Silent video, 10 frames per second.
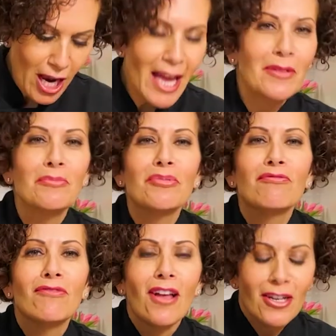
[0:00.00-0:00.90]
and
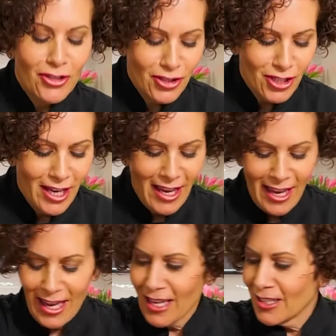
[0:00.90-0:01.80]
plush,
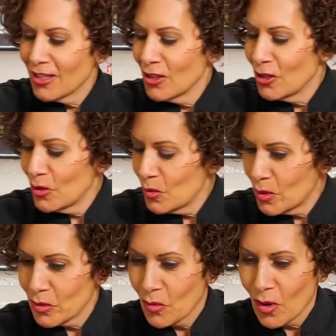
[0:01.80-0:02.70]
and who
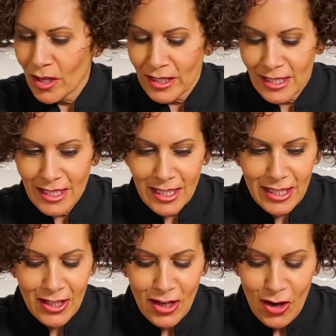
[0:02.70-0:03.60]
wouldn't want to dig
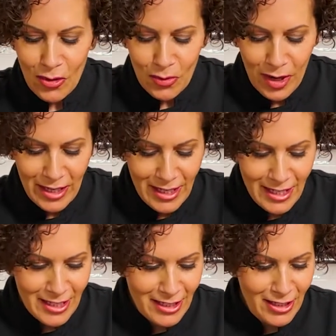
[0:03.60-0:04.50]
right
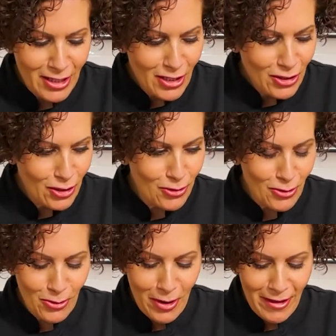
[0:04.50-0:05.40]

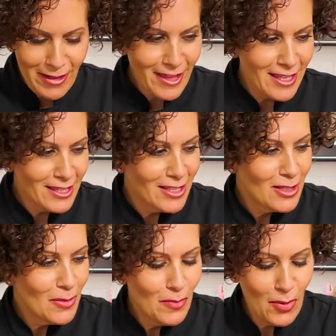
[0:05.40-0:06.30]
into this
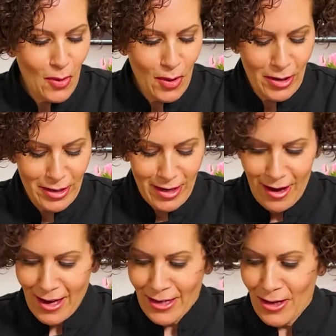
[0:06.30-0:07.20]
board?
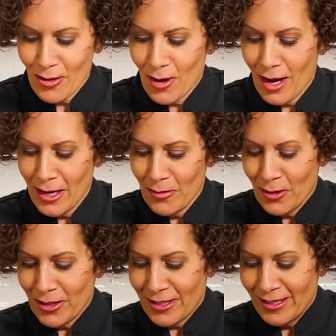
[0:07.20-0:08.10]
I know I
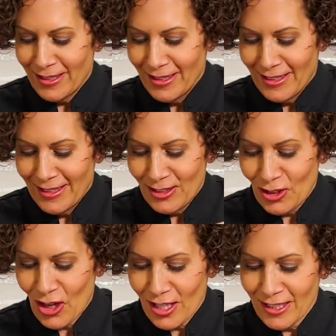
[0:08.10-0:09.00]
would.
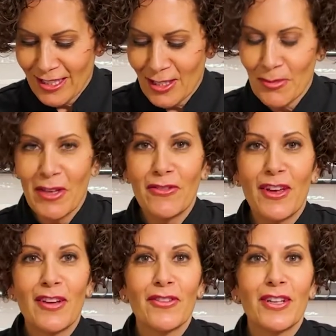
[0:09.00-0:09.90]
Chocolate is my
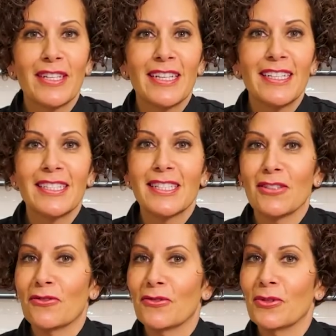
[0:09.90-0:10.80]
favorite. It is the
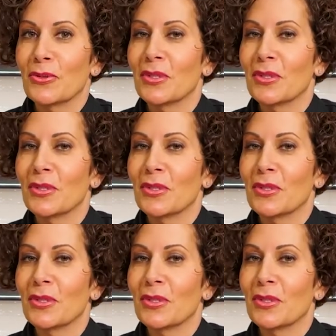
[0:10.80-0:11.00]
food